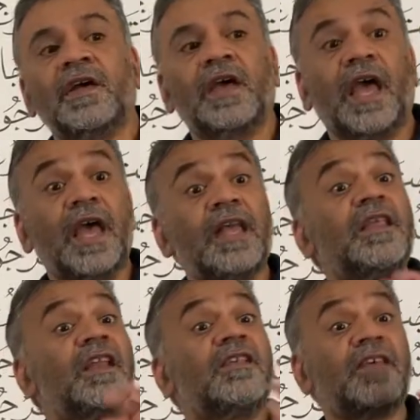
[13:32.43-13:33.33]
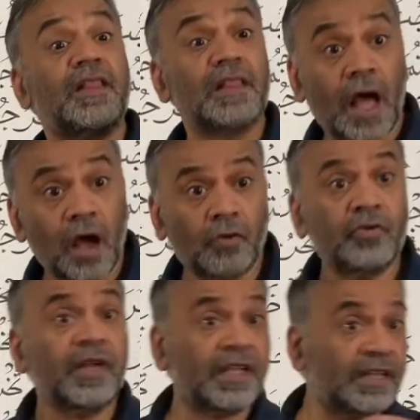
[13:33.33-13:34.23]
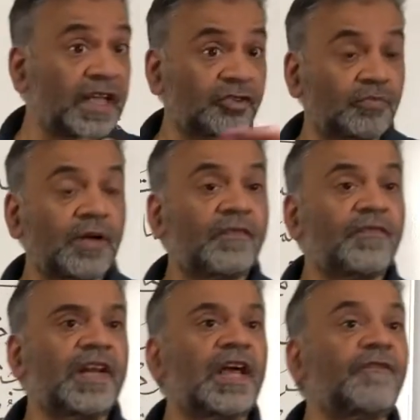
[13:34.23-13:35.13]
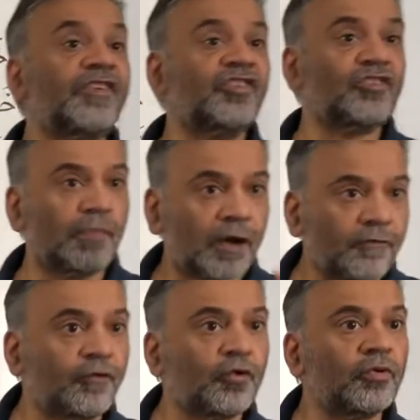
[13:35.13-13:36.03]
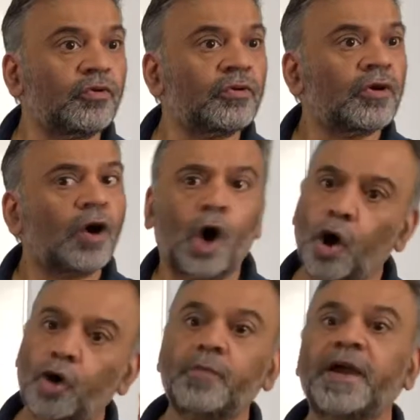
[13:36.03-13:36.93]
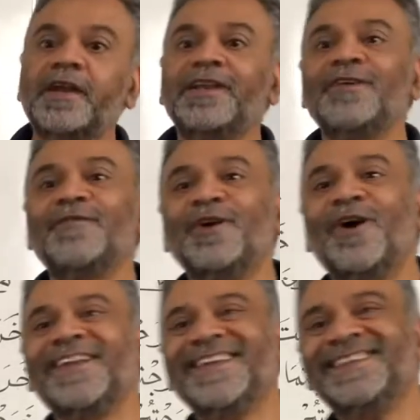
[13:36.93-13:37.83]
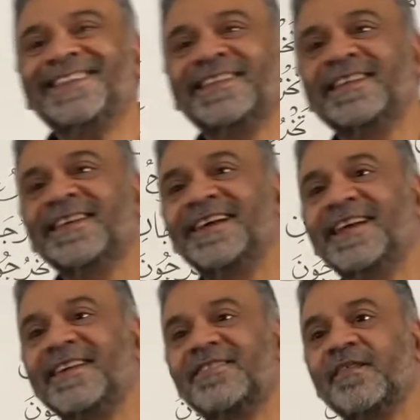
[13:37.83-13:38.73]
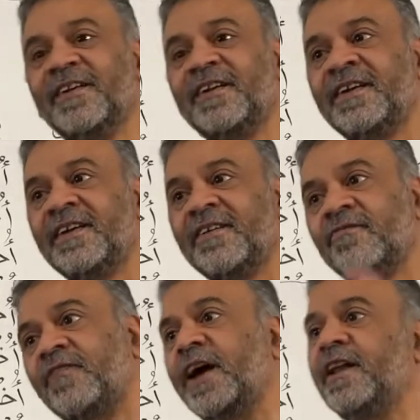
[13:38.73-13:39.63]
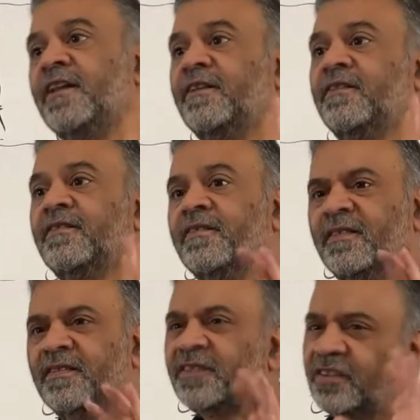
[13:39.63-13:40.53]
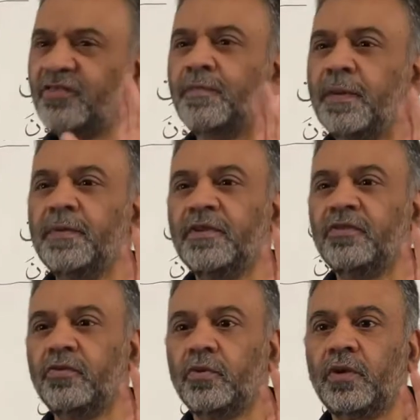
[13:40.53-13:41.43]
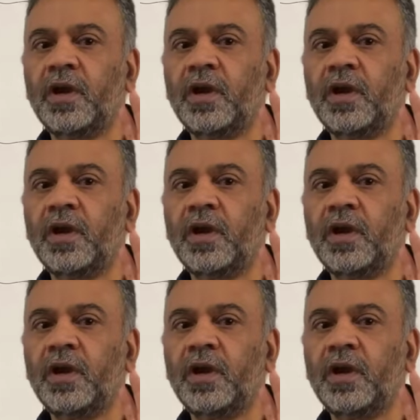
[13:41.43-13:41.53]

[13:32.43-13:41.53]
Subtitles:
and there is a noun in that jumla fe'liya which is marfu, automatically we call it is our file. Just remember this rule.